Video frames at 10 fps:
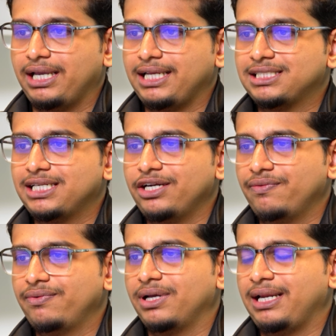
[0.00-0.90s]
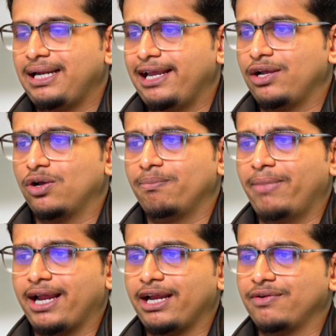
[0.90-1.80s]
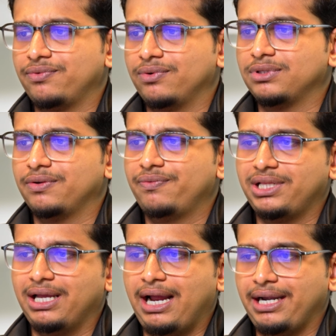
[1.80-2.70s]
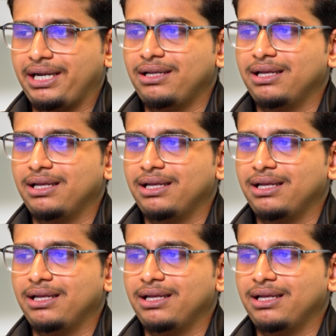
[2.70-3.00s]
Instead of relying on back and forth with the IT,